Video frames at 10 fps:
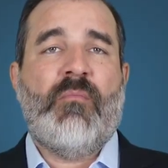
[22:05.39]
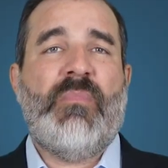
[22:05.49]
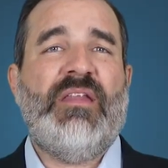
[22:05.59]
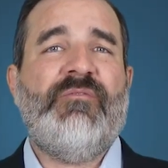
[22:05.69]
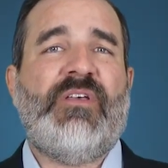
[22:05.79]

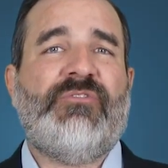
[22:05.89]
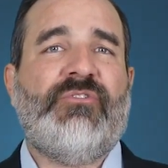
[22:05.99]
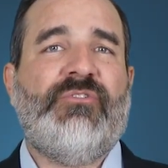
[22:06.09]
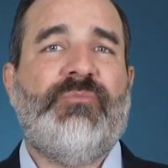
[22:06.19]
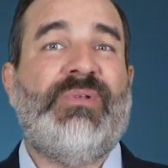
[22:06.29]
Many
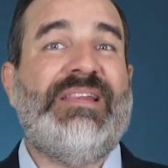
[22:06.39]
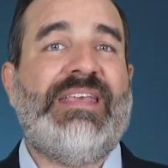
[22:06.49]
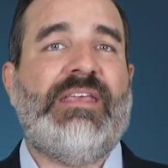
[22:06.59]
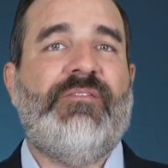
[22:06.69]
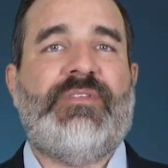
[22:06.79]
investors
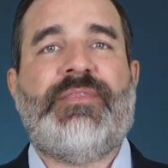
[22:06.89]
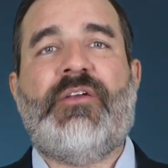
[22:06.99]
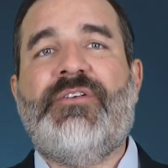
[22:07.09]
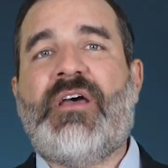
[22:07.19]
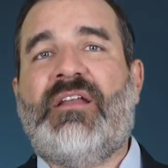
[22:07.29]
believe that they
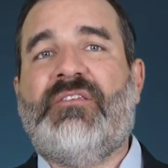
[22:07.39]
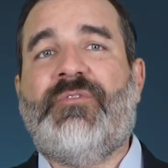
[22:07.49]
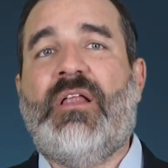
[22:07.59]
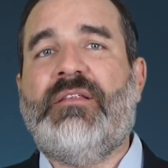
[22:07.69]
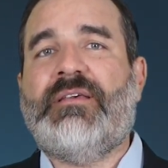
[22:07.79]
are not as
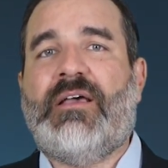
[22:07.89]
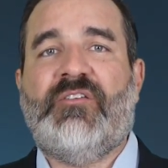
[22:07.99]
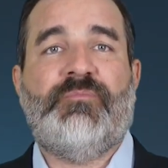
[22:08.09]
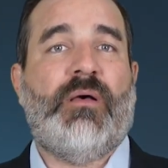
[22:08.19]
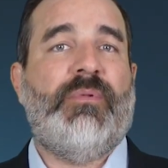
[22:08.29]
volatile
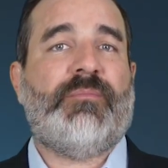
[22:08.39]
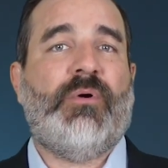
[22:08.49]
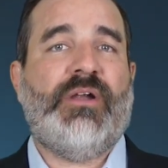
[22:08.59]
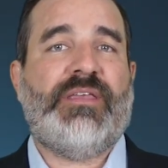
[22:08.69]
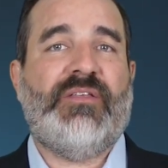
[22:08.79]
as public
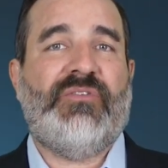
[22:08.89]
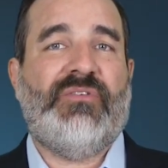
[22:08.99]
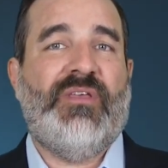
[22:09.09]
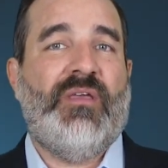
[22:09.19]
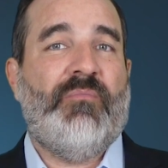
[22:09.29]
markets